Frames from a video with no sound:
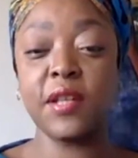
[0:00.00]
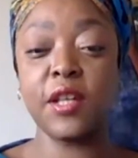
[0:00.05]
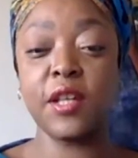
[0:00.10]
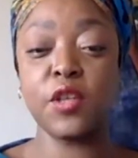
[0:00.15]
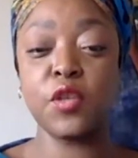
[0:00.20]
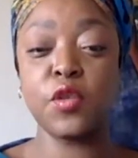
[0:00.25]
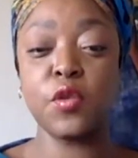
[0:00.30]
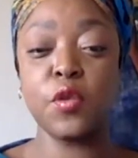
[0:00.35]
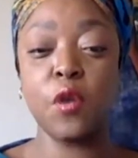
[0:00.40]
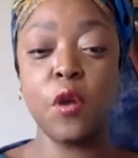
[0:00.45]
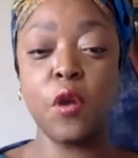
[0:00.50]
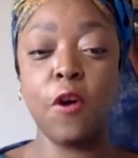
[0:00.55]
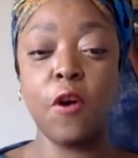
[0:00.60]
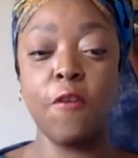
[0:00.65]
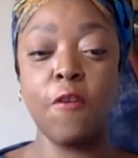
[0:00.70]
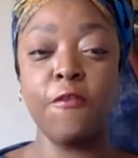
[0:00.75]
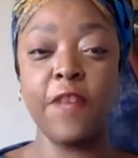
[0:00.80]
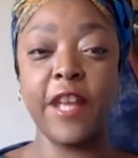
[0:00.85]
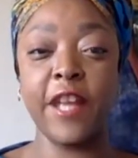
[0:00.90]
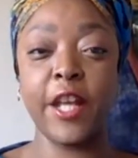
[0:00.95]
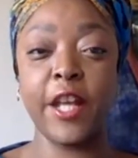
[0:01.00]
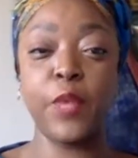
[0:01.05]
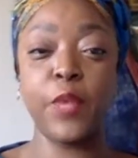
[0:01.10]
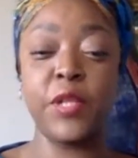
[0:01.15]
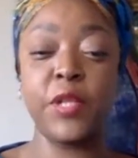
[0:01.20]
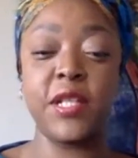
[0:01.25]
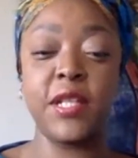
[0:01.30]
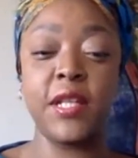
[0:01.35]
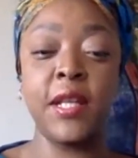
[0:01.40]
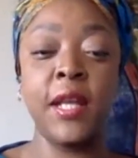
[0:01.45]
the issue of
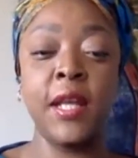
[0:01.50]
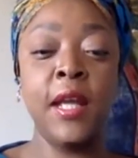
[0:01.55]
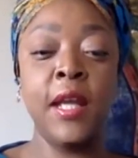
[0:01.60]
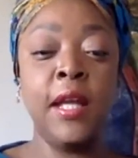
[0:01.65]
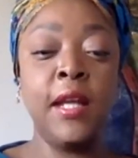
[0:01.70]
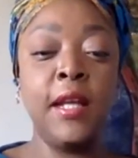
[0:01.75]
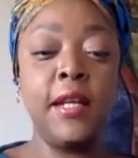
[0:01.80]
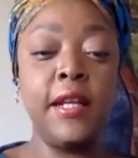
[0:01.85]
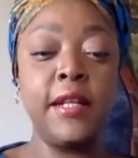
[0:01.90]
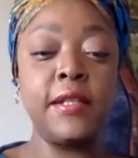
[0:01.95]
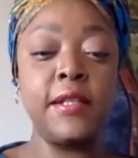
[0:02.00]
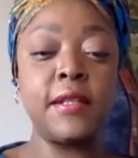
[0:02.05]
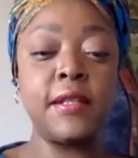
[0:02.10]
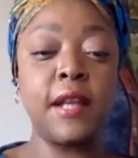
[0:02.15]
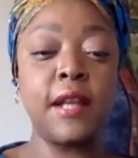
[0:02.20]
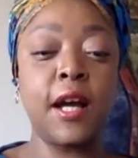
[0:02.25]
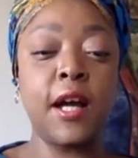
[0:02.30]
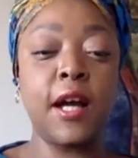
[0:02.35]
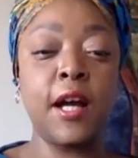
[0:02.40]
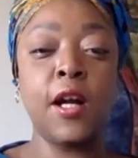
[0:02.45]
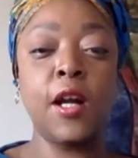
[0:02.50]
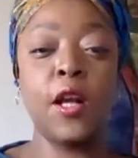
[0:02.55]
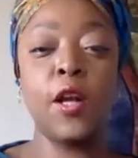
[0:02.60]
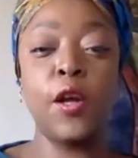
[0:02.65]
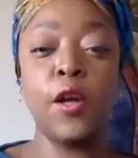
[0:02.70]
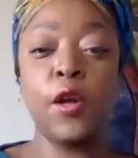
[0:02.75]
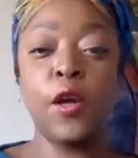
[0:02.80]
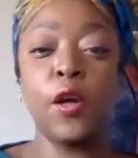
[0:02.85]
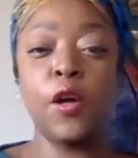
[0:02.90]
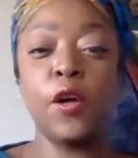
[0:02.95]
equity. Let's now go